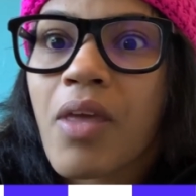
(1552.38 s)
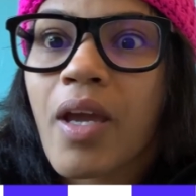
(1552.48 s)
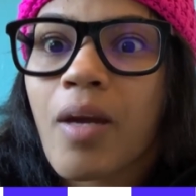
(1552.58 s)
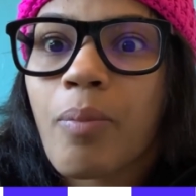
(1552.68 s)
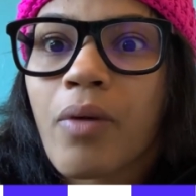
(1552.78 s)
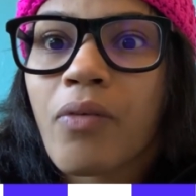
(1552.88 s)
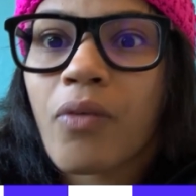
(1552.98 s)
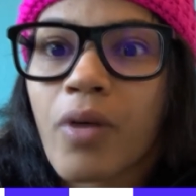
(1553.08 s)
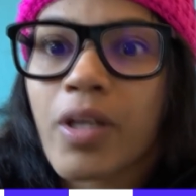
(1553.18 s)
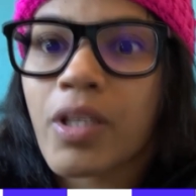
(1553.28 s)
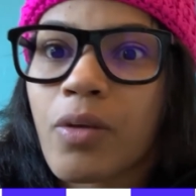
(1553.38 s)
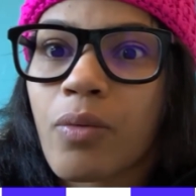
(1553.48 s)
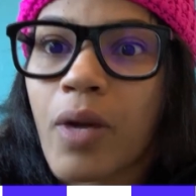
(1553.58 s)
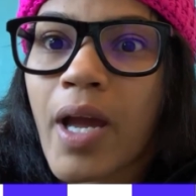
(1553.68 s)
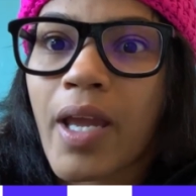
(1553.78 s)
Think before you
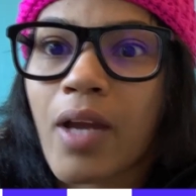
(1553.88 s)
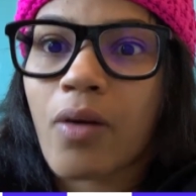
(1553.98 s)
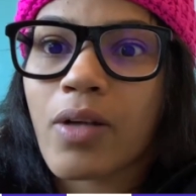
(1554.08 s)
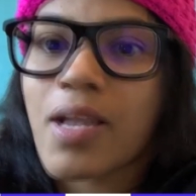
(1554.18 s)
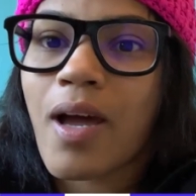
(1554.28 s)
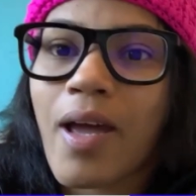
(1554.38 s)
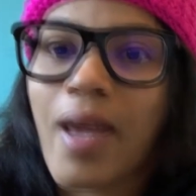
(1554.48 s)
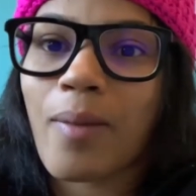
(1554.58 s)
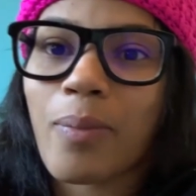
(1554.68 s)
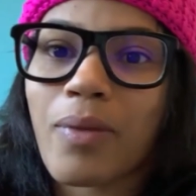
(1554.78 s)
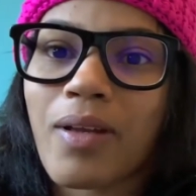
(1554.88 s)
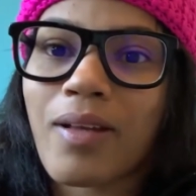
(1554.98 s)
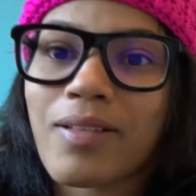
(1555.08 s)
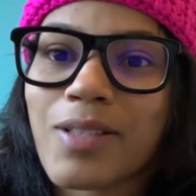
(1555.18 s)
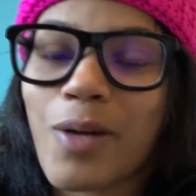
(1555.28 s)
write or type.
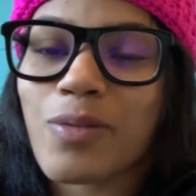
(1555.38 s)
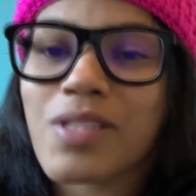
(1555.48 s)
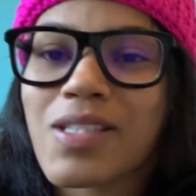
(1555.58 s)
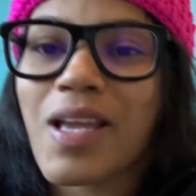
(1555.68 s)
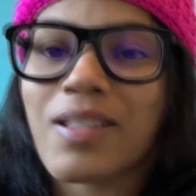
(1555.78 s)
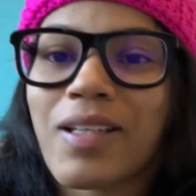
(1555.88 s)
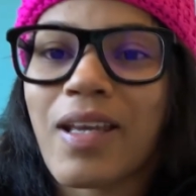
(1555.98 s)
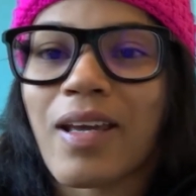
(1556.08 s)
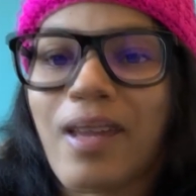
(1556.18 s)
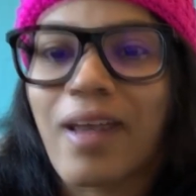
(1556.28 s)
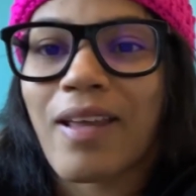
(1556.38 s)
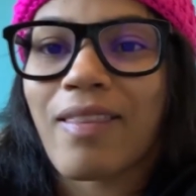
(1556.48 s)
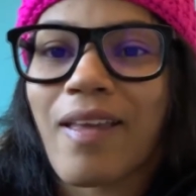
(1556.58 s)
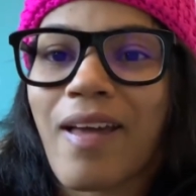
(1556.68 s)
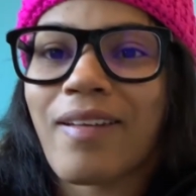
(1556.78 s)
Don't send it
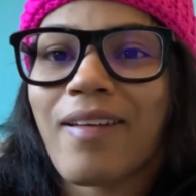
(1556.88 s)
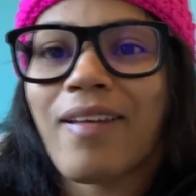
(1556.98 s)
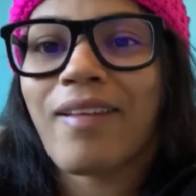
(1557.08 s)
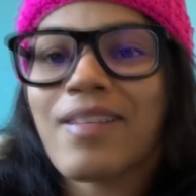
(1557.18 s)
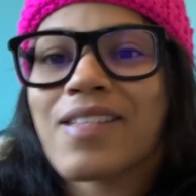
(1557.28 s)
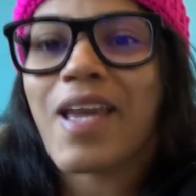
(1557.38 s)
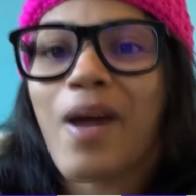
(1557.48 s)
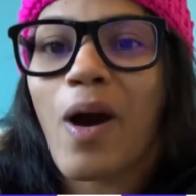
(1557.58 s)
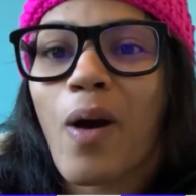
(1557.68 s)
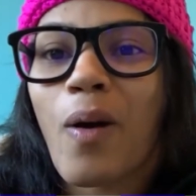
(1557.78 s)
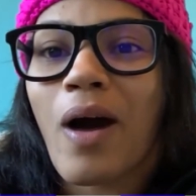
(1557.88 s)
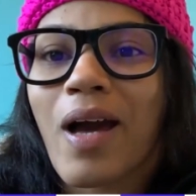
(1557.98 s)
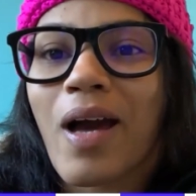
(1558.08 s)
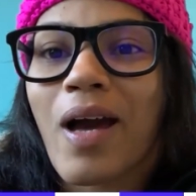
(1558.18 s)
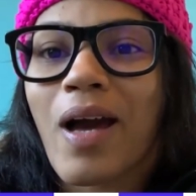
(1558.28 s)
and then say, oh,
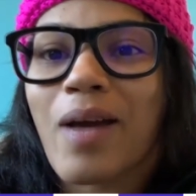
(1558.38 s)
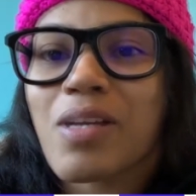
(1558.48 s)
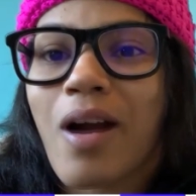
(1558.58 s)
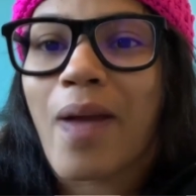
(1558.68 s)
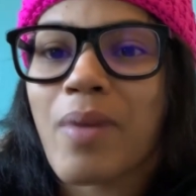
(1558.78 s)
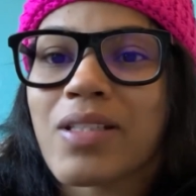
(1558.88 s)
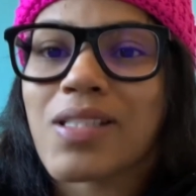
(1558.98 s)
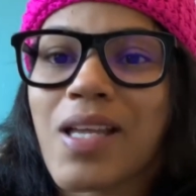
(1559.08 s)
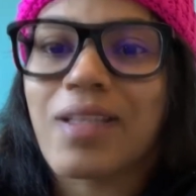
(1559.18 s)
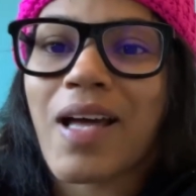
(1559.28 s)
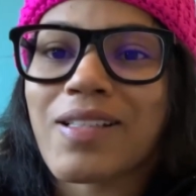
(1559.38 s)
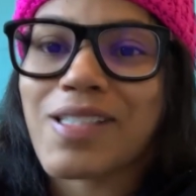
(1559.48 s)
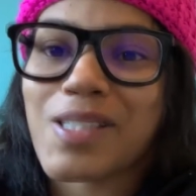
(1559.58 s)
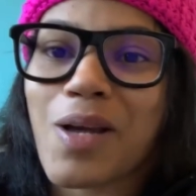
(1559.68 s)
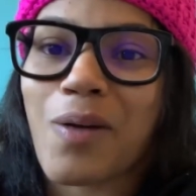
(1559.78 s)
I'm sorry, I meant to send that
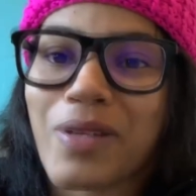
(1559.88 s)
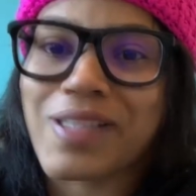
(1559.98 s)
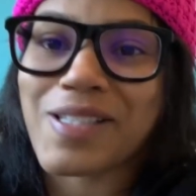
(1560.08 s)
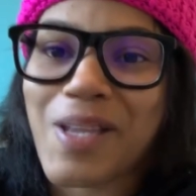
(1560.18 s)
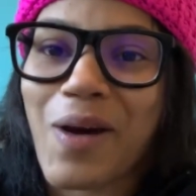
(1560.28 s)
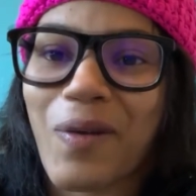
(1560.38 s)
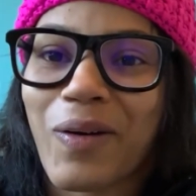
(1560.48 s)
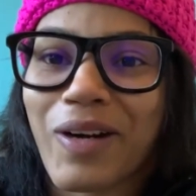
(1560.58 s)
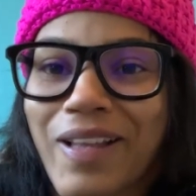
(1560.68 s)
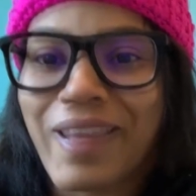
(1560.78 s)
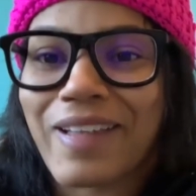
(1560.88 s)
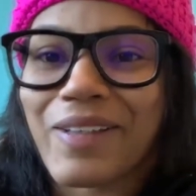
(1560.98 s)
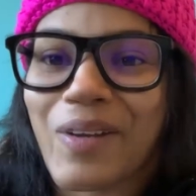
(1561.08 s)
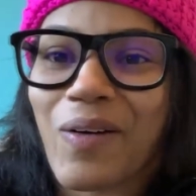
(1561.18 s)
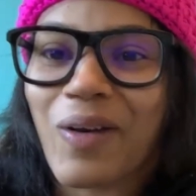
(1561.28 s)
to so-and-so. Or and then
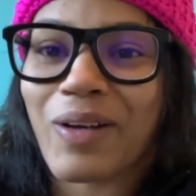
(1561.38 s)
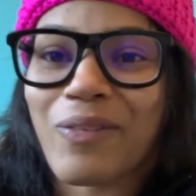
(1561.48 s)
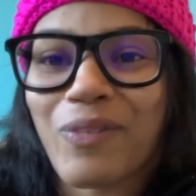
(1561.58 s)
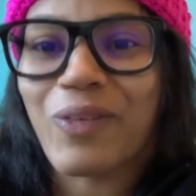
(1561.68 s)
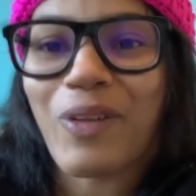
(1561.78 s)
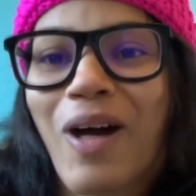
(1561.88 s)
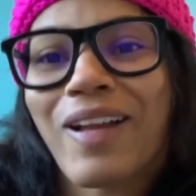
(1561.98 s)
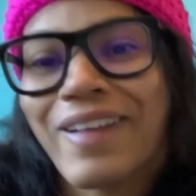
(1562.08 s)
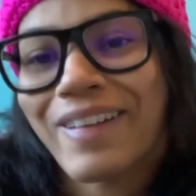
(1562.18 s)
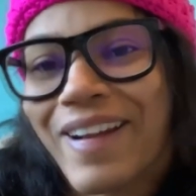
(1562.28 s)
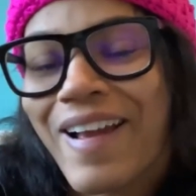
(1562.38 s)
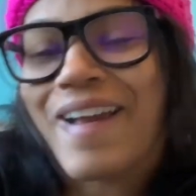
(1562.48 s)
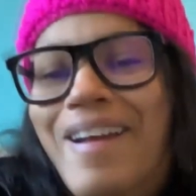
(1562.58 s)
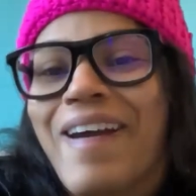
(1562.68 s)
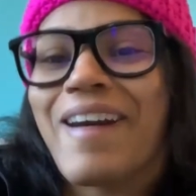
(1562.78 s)
you go on a full-on
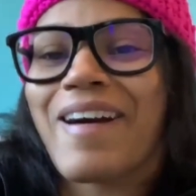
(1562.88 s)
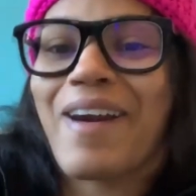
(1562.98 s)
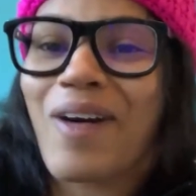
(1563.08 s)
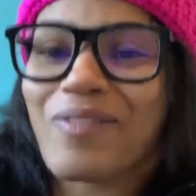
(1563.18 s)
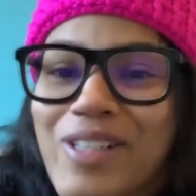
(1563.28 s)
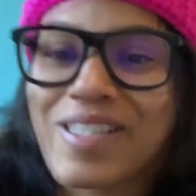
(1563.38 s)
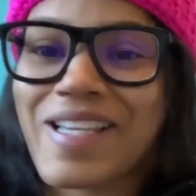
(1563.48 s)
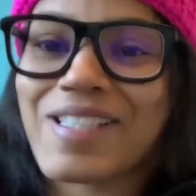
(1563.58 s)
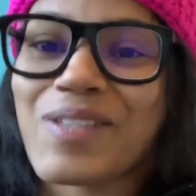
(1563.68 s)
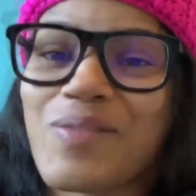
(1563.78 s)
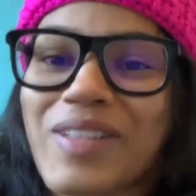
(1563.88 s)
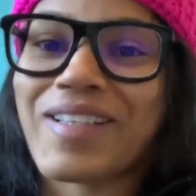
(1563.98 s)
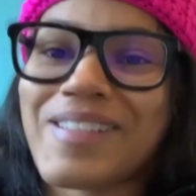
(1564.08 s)
conversation